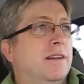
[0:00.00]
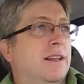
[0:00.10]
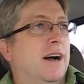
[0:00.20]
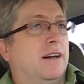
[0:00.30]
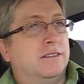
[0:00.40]

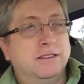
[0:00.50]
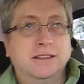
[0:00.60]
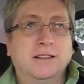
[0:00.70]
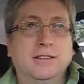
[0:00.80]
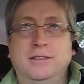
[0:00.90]
Now,
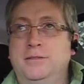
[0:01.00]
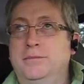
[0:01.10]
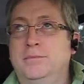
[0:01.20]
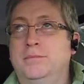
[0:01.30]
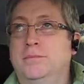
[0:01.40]

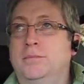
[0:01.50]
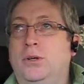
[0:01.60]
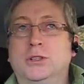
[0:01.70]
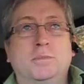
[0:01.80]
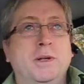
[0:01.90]

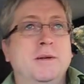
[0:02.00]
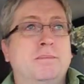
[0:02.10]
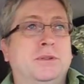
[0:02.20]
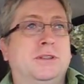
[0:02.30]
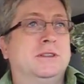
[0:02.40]
most
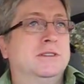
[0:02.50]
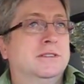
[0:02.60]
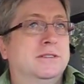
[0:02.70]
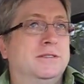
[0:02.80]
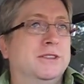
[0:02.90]
people,
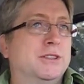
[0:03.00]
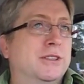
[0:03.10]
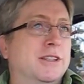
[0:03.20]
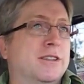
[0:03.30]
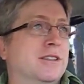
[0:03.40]
when you
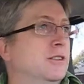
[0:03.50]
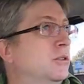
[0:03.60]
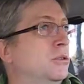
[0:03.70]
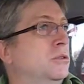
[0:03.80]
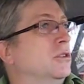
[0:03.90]
hear the
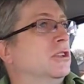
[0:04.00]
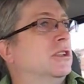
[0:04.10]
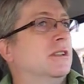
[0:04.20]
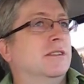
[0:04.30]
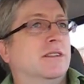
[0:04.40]

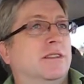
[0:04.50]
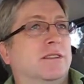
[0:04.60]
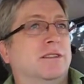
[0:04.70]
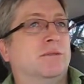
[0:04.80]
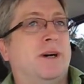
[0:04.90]
news
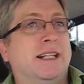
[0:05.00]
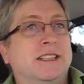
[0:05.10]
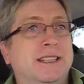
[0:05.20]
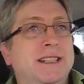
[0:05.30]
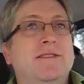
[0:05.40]
or
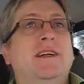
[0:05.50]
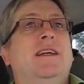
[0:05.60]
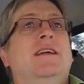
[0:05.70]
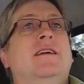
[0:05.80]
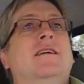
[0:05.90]
watch
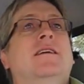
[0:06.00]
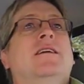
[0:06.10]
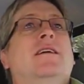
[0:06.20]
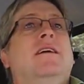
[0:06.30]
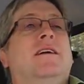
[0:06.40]
TV,
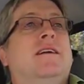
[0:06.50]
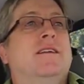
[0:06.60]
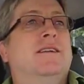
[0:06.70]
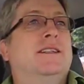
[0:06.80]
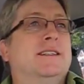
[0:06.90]

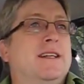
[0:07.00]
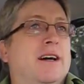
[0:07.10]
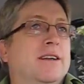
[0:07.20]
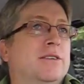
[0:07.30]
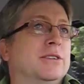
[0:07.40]
they'll
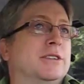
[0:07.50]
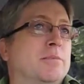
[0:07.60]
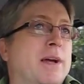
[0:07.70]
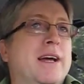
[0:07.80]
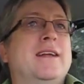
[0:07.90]
tell you, it's a
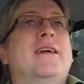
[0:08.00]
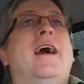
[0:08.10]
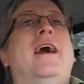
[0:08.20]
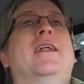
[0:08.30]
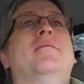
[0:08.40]
bad
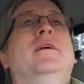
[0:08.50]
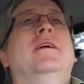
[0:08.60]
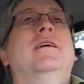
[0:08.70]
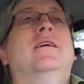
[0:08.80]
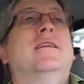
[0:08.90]

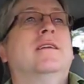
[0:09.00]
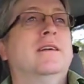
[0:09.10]
economy and